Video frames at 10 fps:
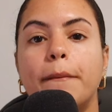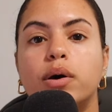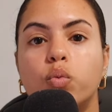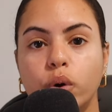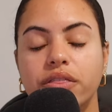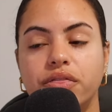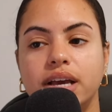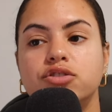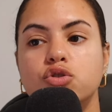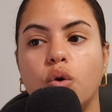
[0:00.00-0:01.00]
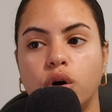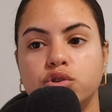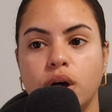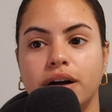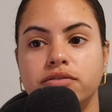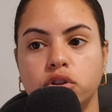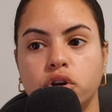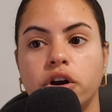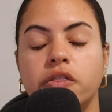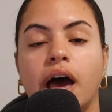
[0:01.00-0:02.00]
But with this, you also have to
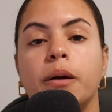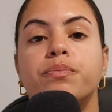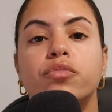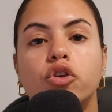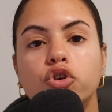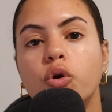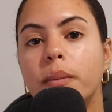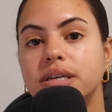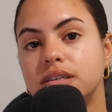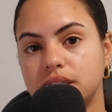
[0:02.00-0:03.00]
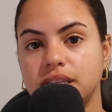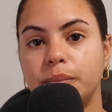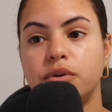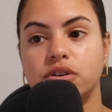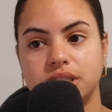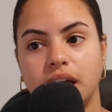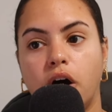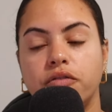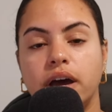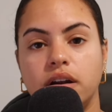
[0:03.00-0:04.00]
learn that you must accept
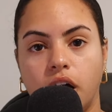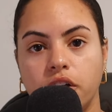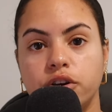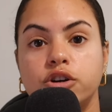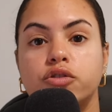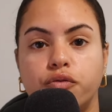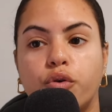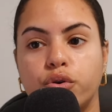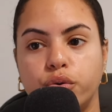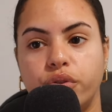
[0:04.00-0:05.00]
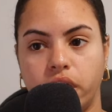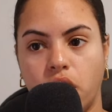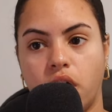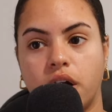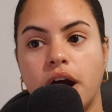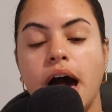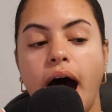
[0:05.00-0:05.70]
yourself and others for who they are.